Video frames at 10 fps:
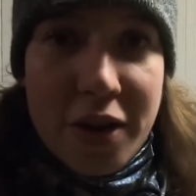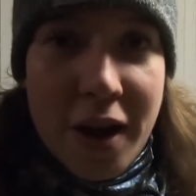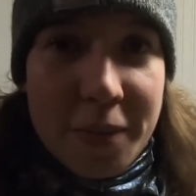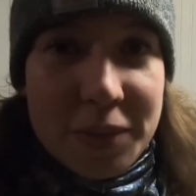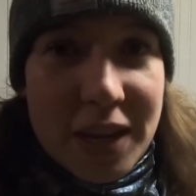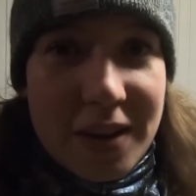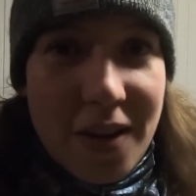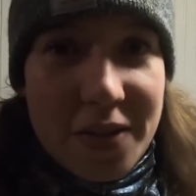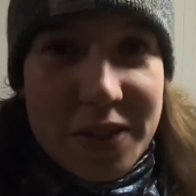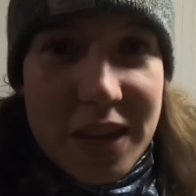update
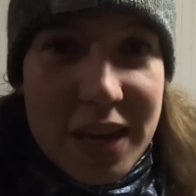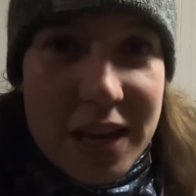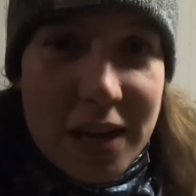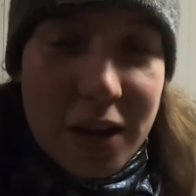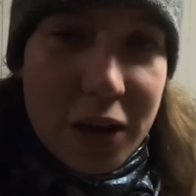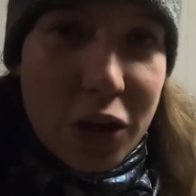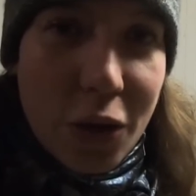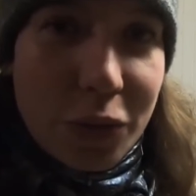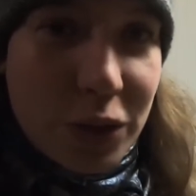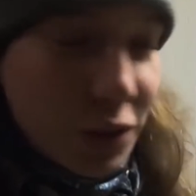on the
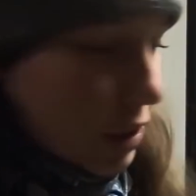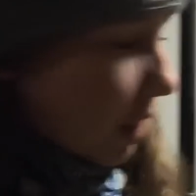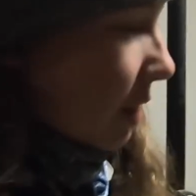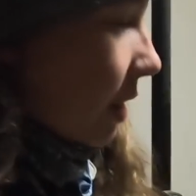goats.